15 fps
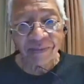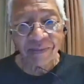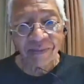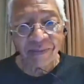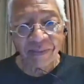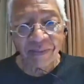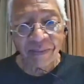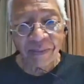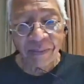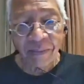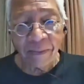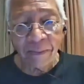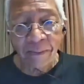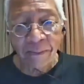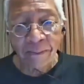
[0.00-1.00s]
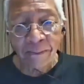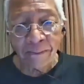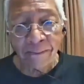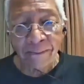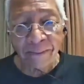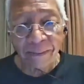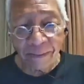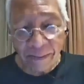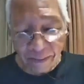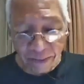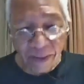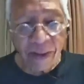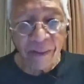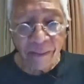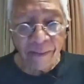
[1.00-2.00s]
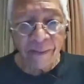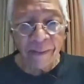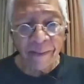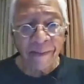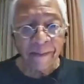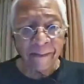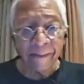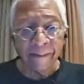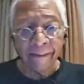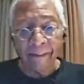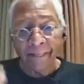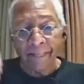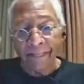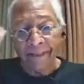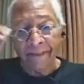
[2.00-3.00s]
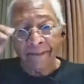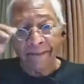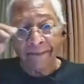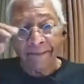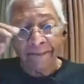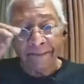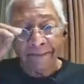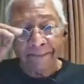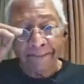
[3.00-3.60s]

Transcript: for its money to levers, and